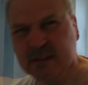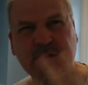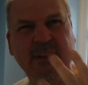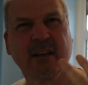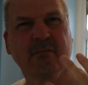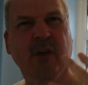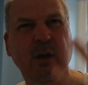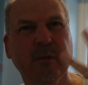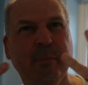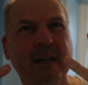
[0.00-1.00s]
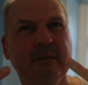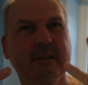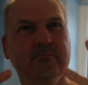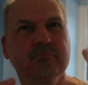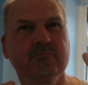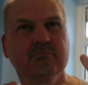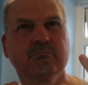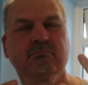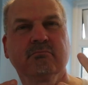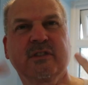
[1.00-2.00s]
not that overpowering
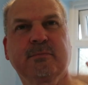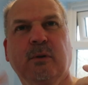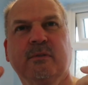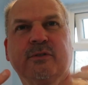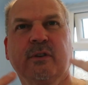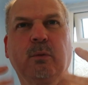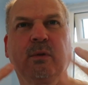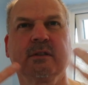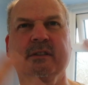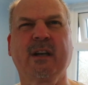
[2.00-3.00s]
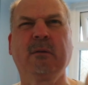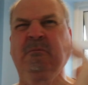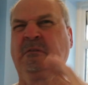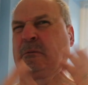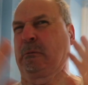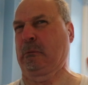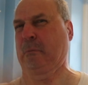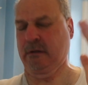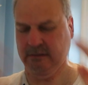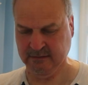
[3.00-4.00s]
smell, it's not that one that goes,
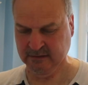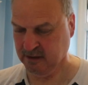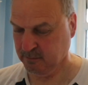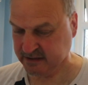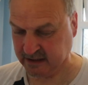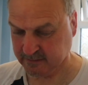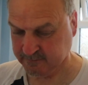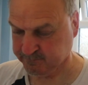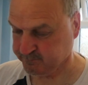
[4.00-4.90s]
oh, but no.